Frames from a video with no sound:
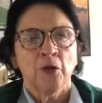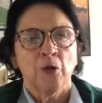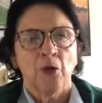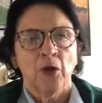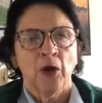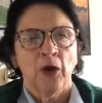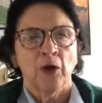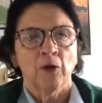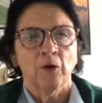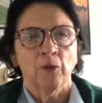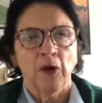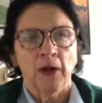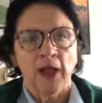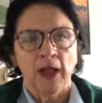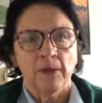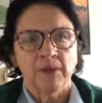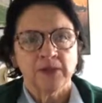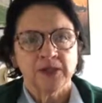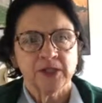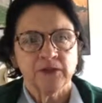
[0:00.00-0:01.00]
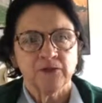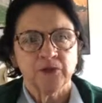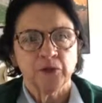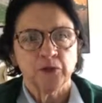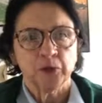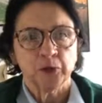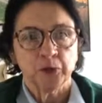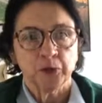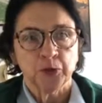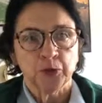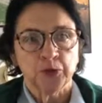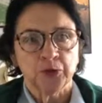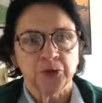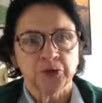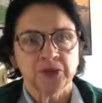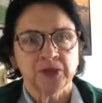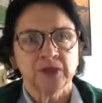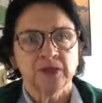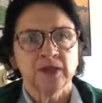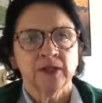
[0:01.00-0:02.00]
where what happens if you
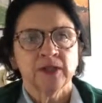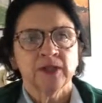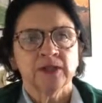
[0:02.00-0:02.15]
lose